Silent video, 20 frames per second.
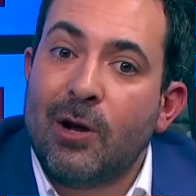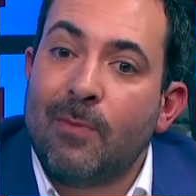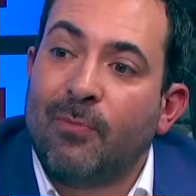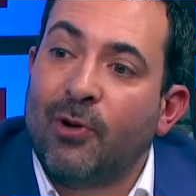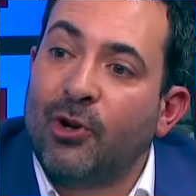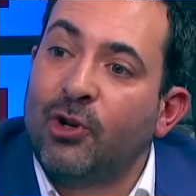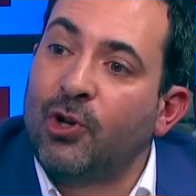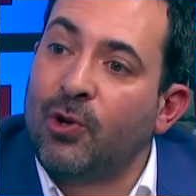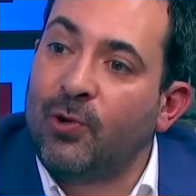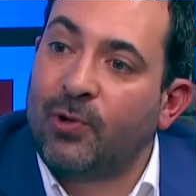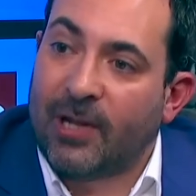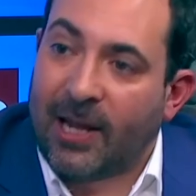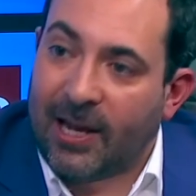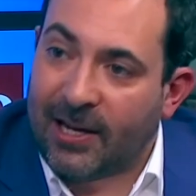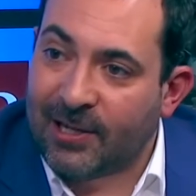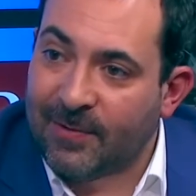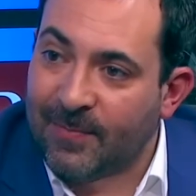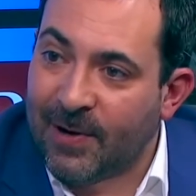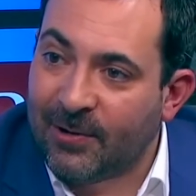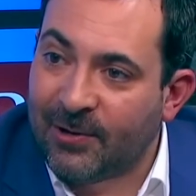produce
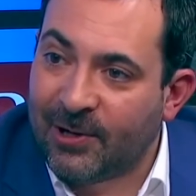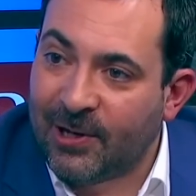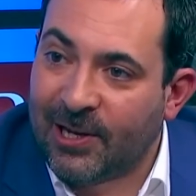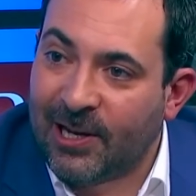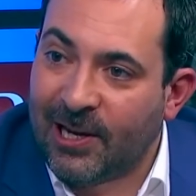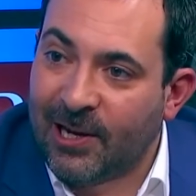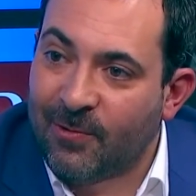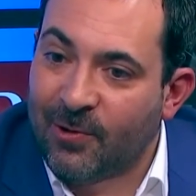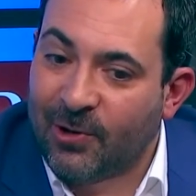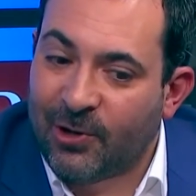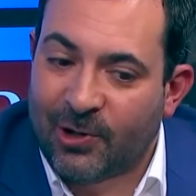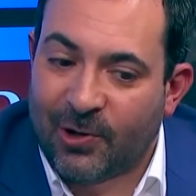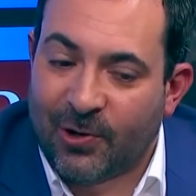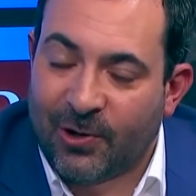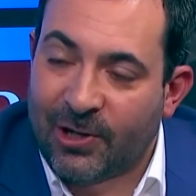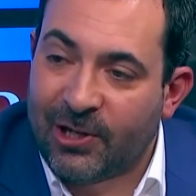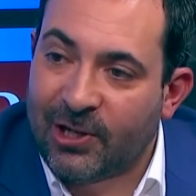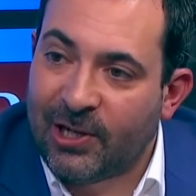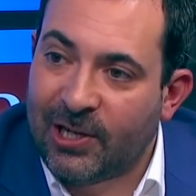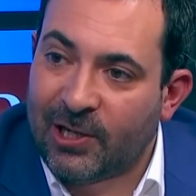X amount of kilowatts on
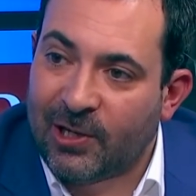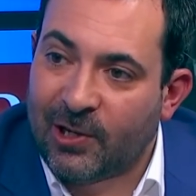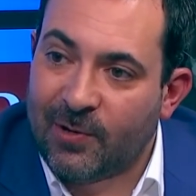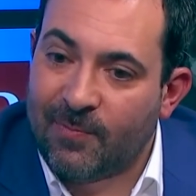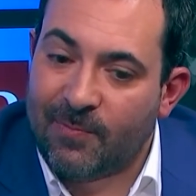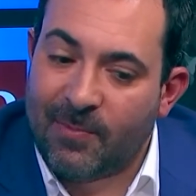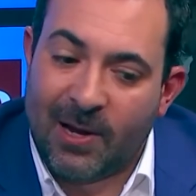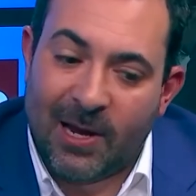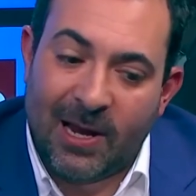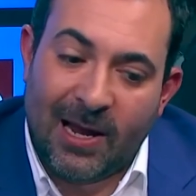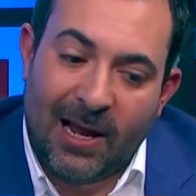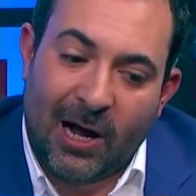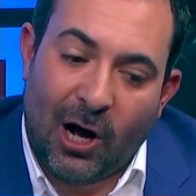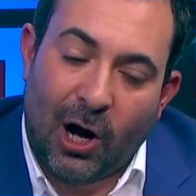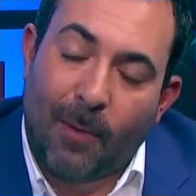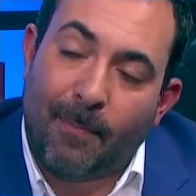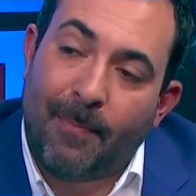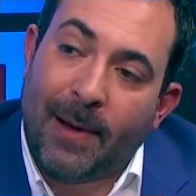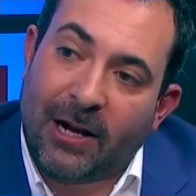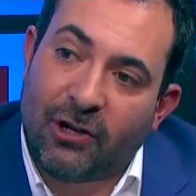the system,
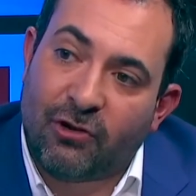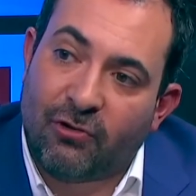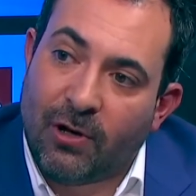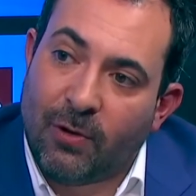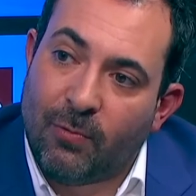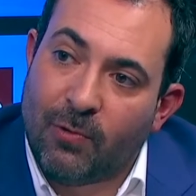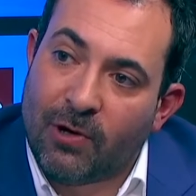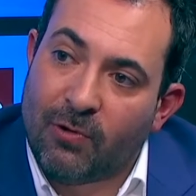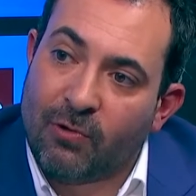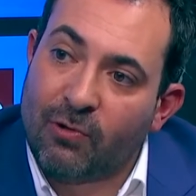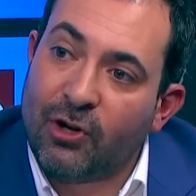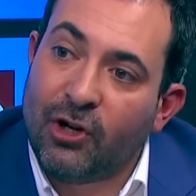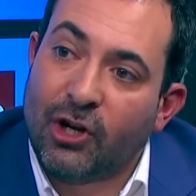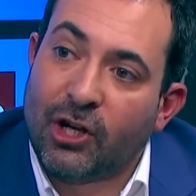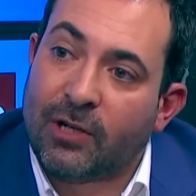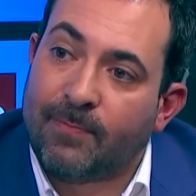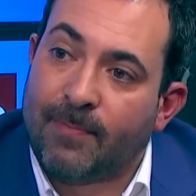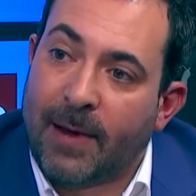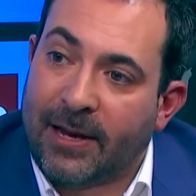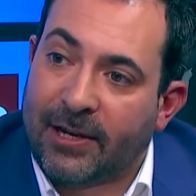our battery will
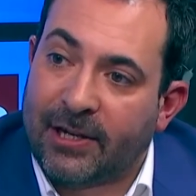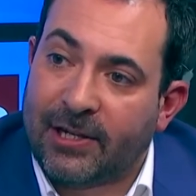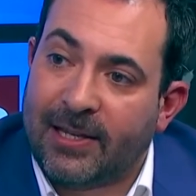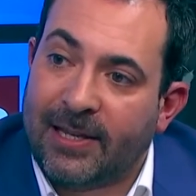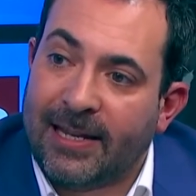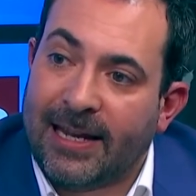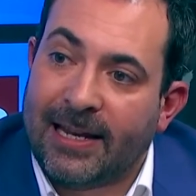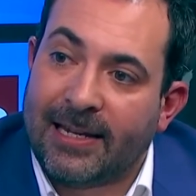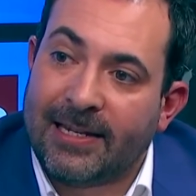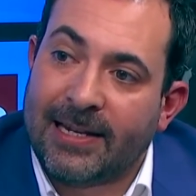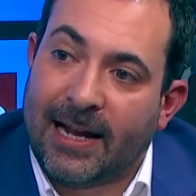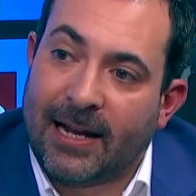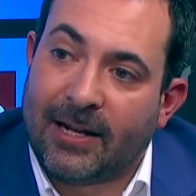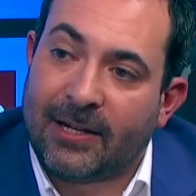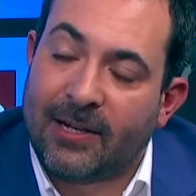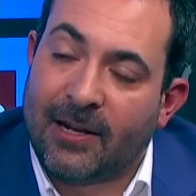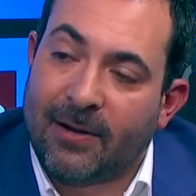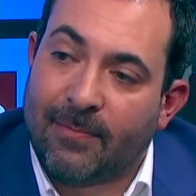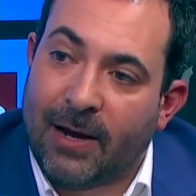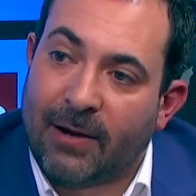dispense the
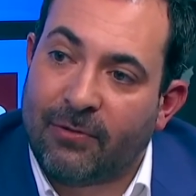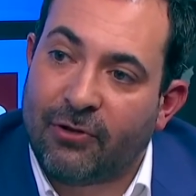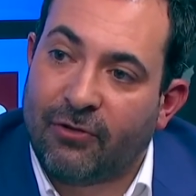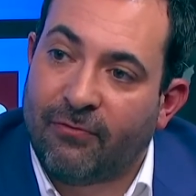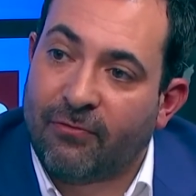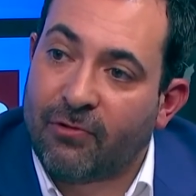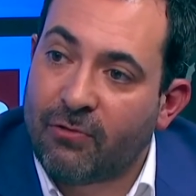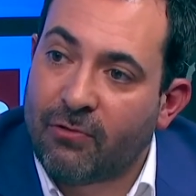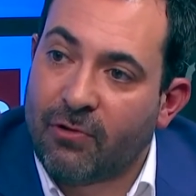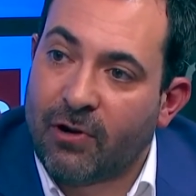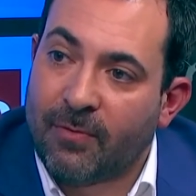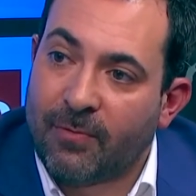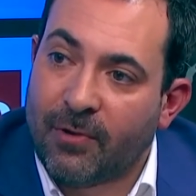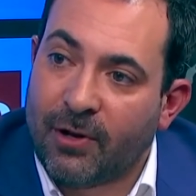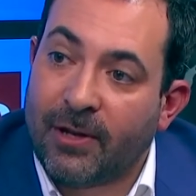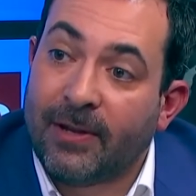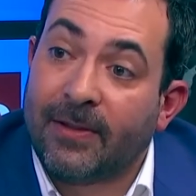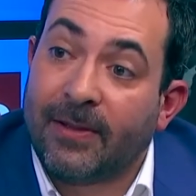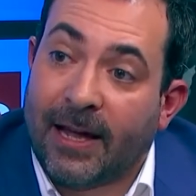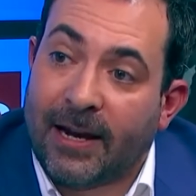exact amount of
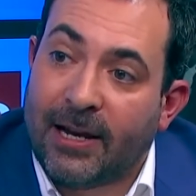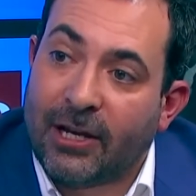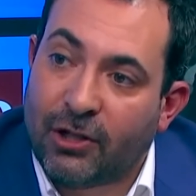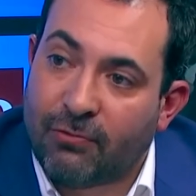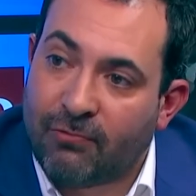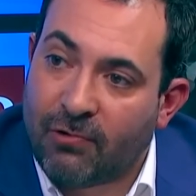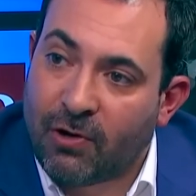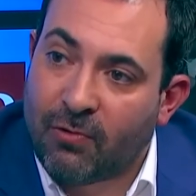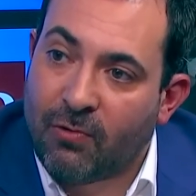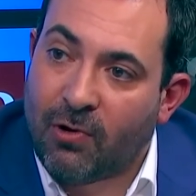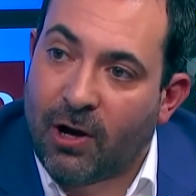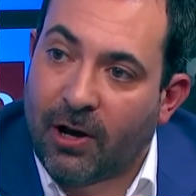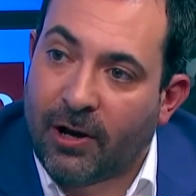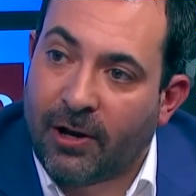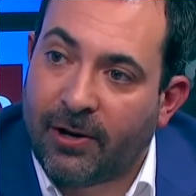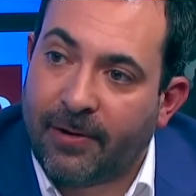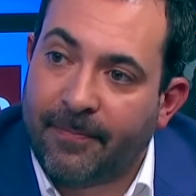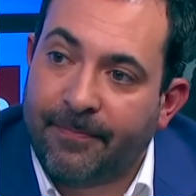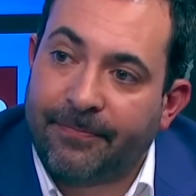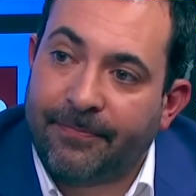requirement that is required.